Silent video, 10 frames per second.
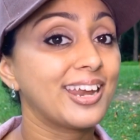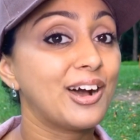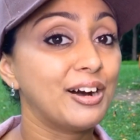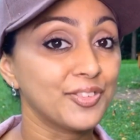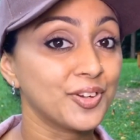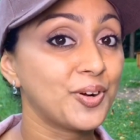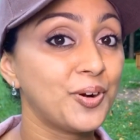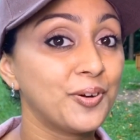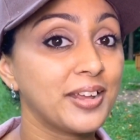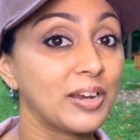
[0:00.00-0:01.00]
on their
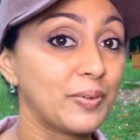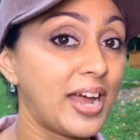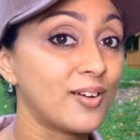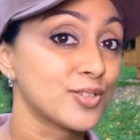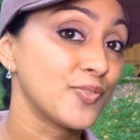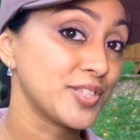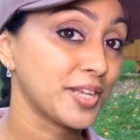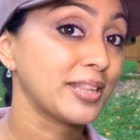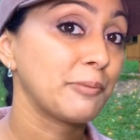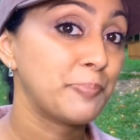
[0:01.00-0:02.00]
own, and we have to
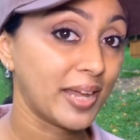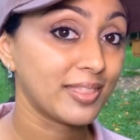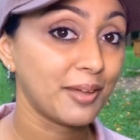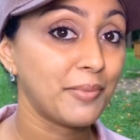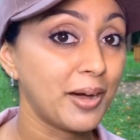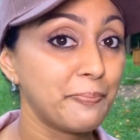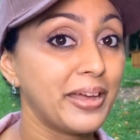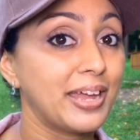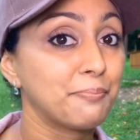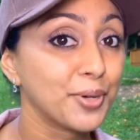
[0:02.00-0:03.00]
physically pick them up
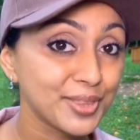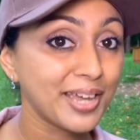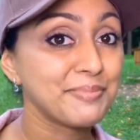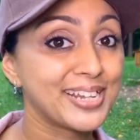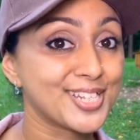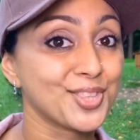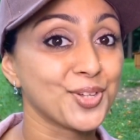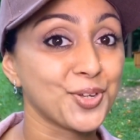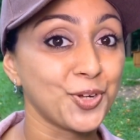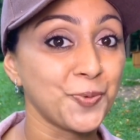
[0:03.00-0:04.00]
and put them into the
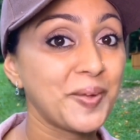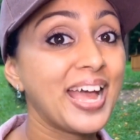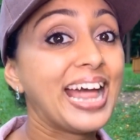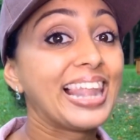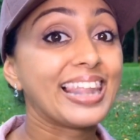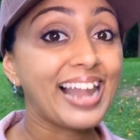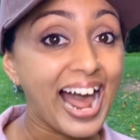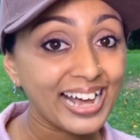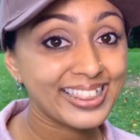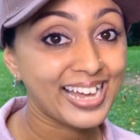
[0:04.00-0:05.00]
coop,
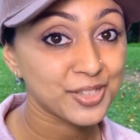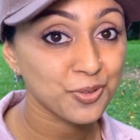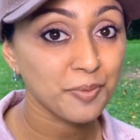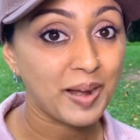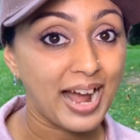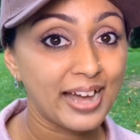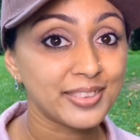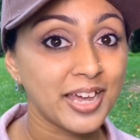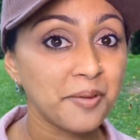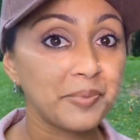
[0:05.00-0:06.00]
lock that door behind
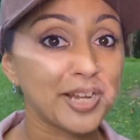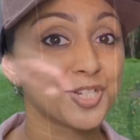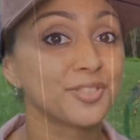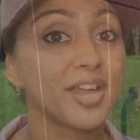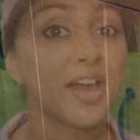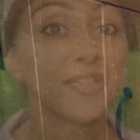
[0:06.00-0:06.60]
them, make sure the other